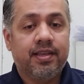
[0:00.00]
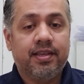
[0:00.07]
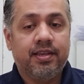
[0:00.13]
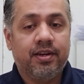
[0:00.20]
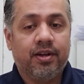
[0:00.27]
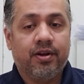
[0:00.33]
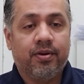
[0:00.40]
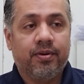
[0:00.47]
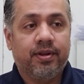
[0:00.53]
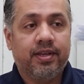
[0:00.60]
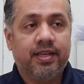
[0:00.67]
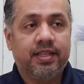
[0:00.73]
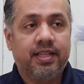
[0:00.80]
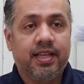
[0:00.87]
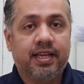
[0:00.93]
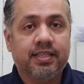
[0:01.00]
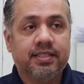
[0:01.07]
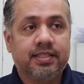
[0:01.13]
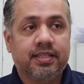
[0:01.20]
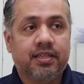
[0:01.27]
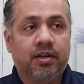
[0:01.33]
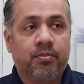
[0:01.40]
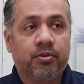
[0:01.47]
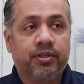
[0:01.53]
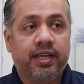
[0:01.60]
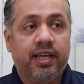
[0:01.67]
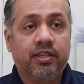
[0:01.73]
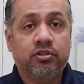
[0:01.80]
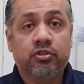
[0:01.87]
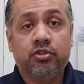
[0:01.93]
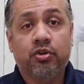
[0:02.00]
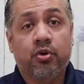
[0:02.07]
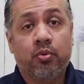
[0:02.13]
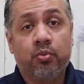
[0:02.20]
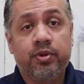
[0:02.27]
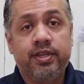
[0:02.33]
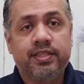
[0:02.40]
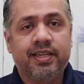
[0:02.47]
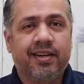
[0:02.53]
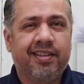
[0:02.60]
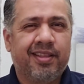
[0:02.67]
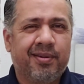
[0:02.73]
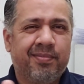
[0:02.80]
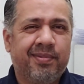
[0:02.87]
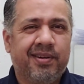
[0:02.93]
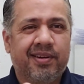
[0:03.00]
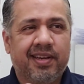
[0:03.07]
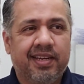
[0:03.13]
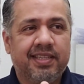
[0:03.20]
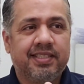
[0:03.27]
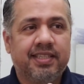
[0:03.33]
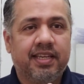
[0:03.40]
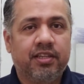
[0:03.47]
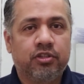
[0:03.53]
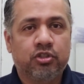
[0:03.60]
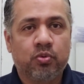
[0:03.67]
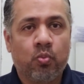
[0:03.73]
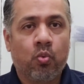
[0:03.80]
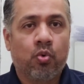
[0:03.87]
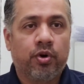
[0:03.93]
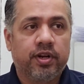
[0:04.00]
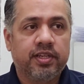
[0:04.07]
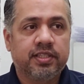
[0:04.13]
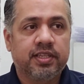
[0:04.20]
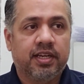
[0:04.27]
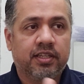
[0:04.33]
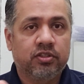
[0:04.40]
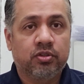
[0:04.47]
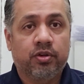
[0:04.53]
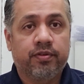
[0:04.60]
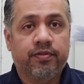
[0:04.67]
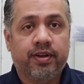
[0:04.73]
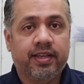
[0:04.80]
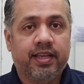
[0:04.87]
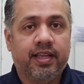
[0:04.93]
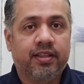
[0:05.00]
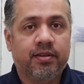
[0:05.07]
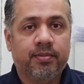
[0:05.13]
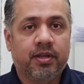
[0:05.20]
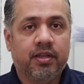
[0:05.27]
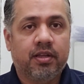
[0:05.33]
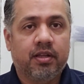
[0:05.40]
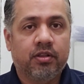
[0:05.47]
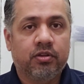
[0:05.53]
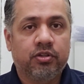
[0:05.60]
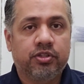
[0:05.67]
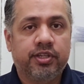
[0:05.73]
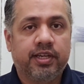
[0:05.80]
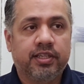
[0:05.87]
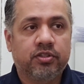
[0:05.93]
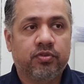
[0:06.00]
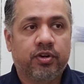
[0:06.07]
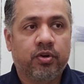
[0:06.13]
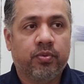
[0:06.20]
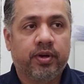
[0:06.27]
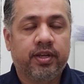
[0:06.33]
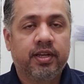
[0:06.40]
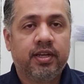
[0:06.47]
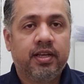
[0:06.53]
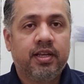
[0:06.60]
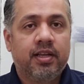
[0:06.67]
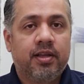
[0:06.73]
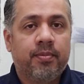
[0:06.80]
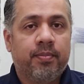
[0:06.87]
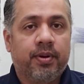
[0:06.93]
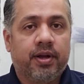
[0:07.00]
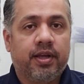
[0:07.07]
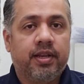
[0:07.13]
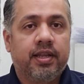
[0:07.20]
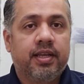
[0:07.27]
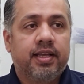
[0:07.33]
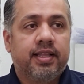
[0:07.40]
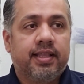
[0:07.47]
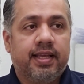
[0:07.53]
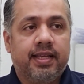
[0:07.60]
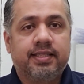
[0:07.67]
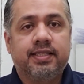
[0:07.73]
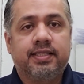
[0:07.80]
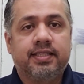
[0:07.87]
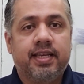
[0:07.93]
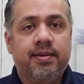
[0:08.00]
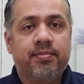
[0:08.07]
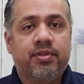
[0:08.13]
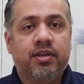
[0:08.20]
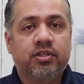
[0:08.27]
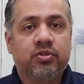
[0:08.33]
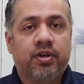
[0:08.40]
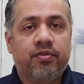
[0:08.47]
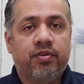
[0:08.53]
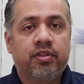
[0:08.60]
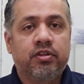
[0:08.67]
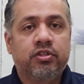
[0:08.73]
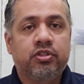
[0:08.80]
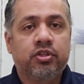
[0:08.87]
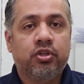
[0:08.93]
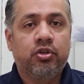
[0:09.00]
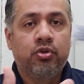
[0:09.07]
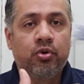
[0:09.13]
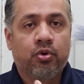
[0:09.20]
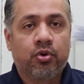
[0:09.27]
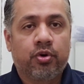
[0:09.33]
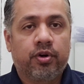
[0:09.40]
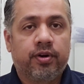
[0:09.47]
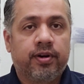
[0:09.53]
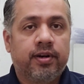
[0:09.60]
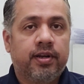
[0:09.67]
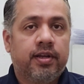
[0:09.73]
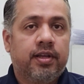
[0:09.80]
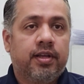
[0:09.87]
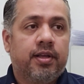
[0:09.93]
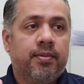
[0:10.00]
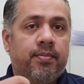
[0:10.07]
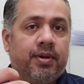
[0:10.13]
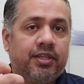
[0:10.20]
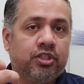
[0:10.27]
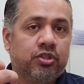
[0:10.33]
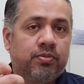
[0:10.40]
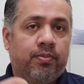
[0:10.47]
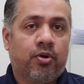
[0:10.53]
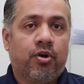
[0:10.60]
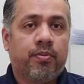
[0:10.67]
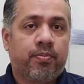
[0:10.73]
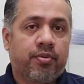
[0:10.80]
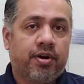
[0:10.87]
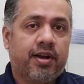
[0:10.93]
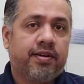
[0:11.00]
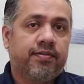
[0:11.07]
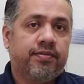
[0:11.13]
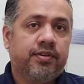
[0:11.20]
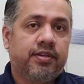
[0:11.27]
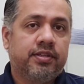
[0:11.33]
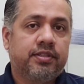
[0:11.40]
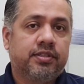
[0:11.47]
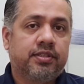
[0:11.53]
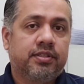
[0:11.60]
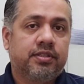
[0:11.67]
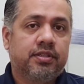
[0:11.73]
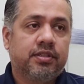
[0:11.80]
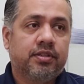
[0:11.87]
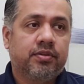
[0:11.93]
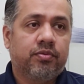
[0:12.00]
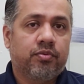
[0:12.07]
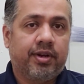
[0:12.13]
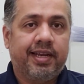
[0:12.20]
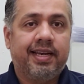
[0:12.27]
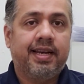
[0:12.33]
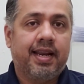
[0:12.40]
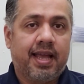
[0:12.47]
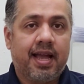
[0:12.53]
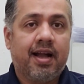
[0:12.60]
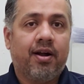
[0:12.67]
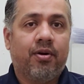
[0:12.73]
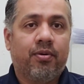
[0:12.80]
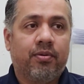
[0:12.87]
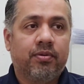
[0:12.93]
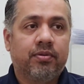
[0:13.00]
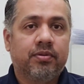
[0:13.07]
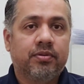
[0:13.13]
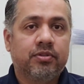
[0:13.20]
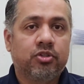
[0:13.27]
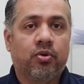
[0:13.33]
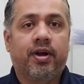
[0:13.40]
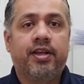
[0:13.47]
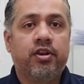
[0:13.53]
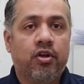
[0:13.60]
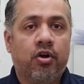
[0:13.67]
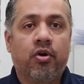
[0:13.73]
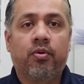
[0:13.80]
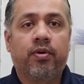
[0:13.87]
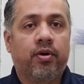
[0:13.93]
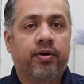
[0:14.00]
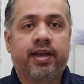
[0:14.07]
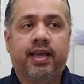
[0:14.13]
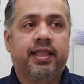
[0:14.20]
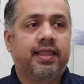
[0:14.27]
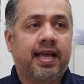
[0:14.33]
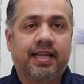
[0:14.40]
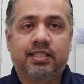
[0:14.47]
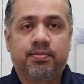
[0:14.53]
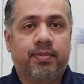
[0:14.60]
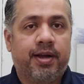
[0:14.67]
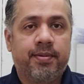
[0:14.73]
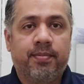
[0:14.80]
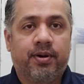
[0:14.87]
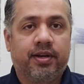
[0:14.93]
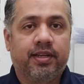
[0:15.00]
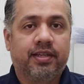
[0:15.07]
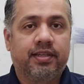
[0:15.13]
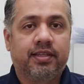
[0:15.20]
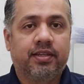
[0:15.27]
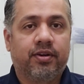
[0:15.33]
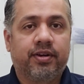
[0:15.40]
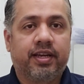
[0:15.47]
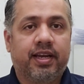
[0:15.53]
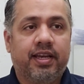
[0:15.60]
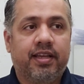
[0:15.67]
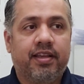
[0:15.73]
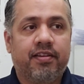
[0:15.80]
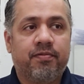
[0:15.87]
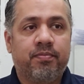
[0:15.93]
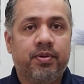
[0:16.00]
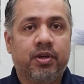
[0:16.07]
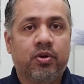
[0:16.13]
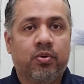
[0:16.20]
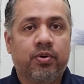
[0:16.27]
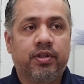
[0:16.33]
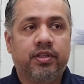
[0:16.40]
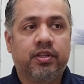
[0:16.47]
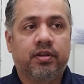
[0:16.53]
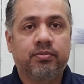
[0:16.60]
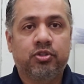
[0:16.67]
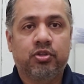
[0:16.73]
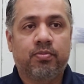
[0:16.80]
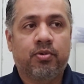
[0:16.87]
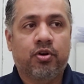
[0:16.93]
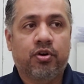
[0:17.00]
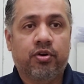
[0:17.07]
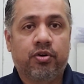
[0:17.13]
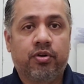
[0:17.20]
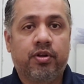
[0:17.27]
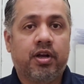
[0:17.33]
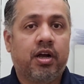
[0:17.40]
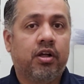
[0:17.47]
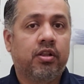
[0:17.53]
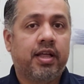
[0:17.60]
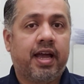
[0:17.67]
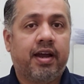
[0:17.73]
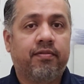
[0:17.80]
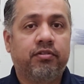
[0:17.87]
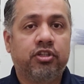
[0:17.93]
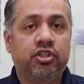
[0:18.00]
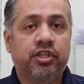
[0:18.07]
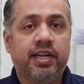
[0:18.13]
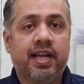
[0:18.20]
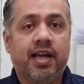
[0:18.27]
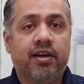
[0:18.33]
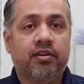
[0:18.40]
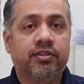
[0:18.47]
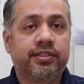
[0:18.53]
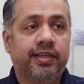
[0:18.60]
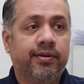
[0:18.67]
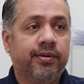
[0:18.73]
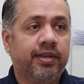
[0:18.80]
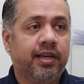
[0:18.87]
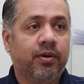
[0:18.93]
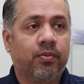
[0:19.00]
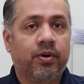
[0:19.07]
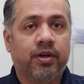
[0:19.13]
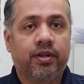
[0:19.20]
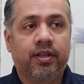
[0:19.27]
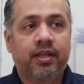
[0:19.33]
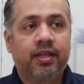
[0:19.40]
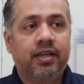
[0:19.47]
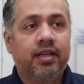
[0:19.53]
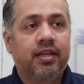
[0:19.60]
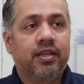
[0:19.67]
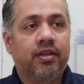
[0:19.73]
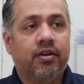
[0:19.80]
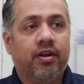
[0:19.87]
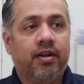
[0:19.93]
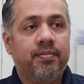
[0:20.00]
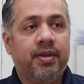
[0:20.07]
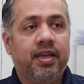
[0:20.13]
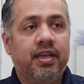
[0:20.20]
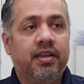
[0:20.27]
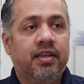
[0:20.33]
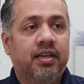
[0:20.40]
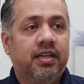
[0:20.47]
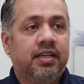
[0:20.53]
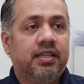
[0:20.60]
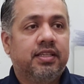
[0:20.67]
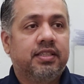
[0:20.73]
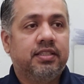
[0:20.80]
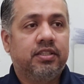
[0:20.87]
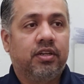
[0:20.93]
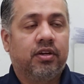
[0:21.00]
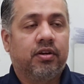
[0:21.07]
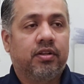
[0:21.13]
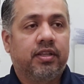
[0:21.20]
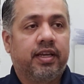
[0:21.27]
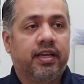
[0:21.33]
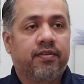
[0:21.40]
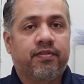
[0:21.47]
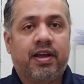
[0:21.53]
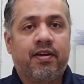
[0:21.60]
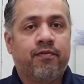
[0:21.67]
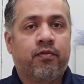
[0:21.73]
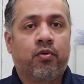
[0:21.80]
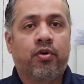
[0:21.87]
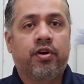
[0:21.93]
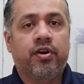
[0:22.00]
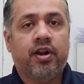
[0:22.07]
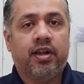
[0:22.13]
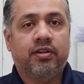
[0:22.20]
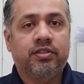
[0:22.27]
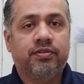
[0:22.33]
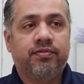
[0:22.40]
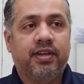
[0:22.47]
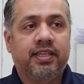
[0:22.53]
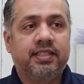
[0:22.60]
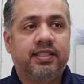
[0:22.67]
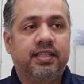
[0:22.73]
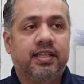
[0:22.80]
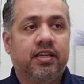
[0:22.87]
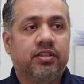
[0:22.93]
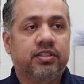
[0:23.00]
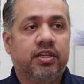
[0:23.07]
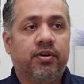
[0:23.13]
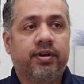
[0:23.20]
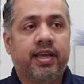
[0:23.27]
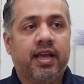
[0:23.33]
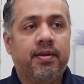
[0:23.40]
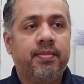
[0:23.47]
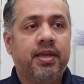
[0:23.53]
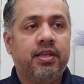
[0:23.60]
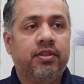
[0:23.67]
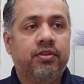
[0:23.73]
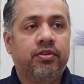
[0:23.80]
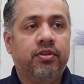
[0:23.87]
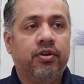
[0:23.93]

in the next couple days or so, weeks? They're kind of saying there's some warning signs, so if I get them, I'll alert you guys right away. But it's the same thing. So I'd rather secure my small profits right now, so I know, okay, that's my money. Okay, if Bitcoin dumps tomorrow, I'll average it out. I'll say, okay, well, I made, like if I have $400 invested, I'll say, okay, I made